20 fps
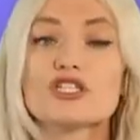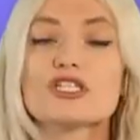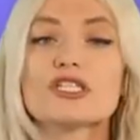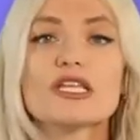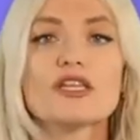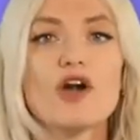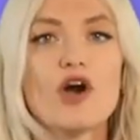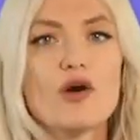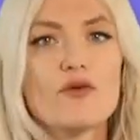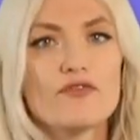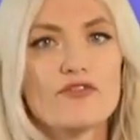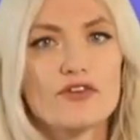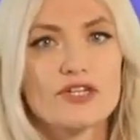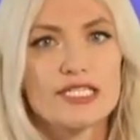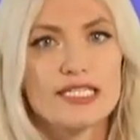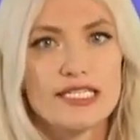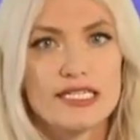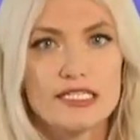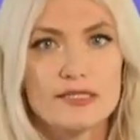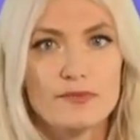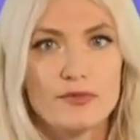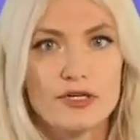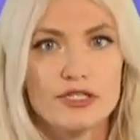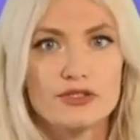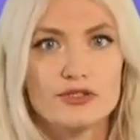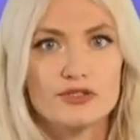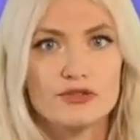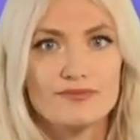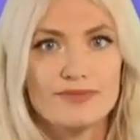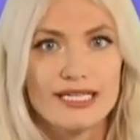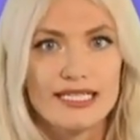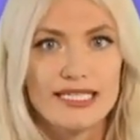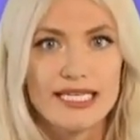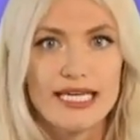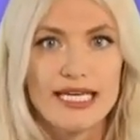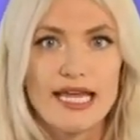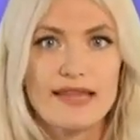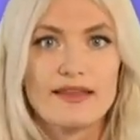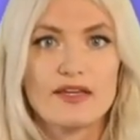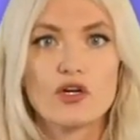purchasing the home for 6.2
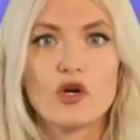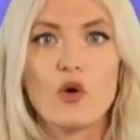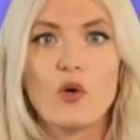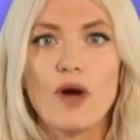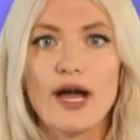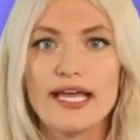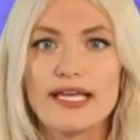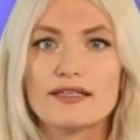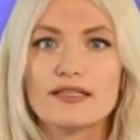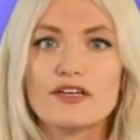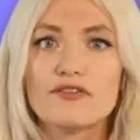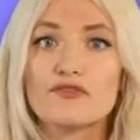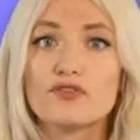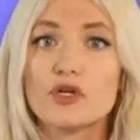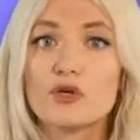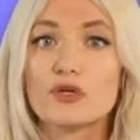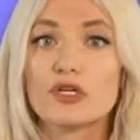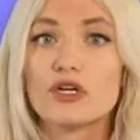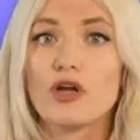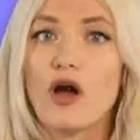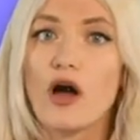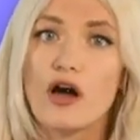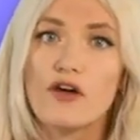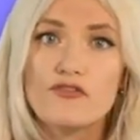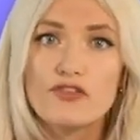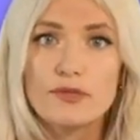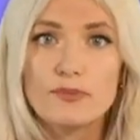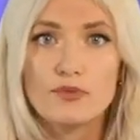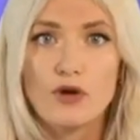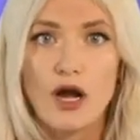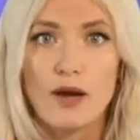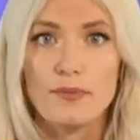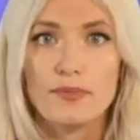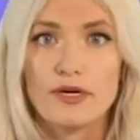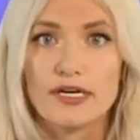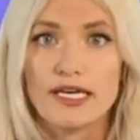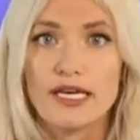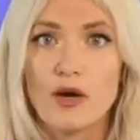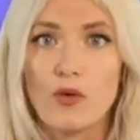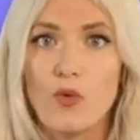million and then quietly floated off the
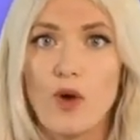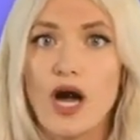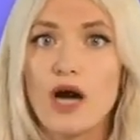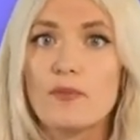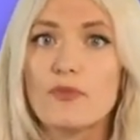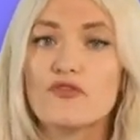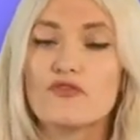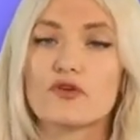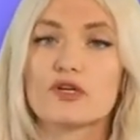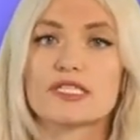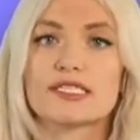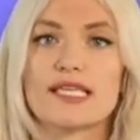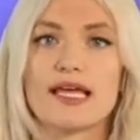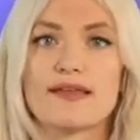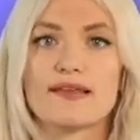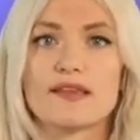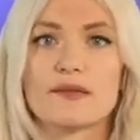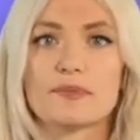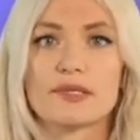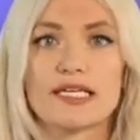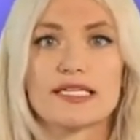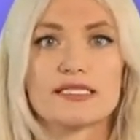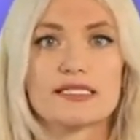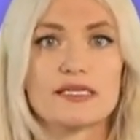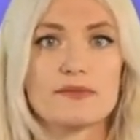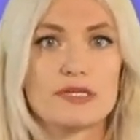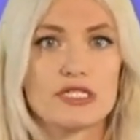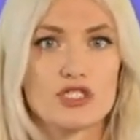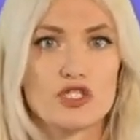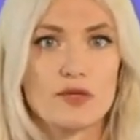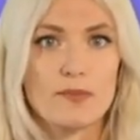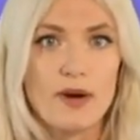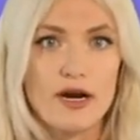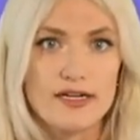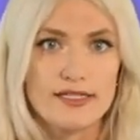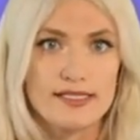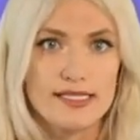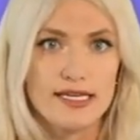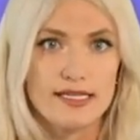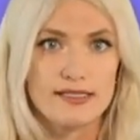property a while before selling the place to Mr.
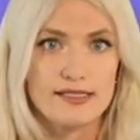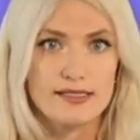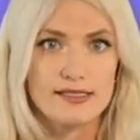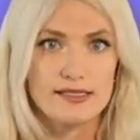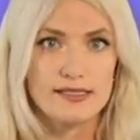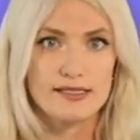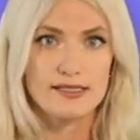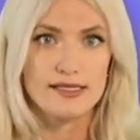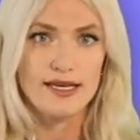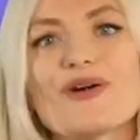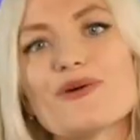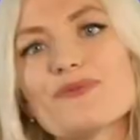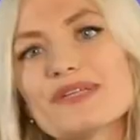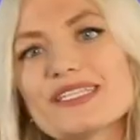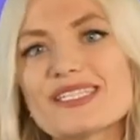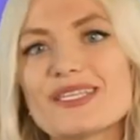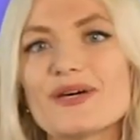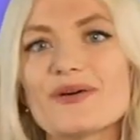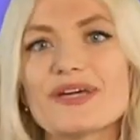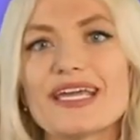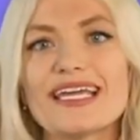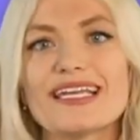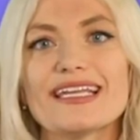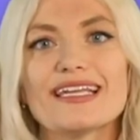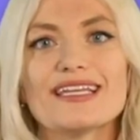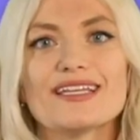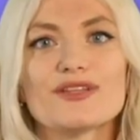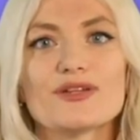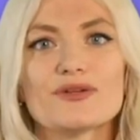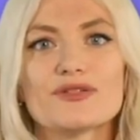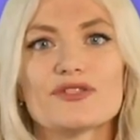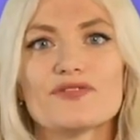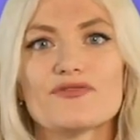Parsons. The home is located in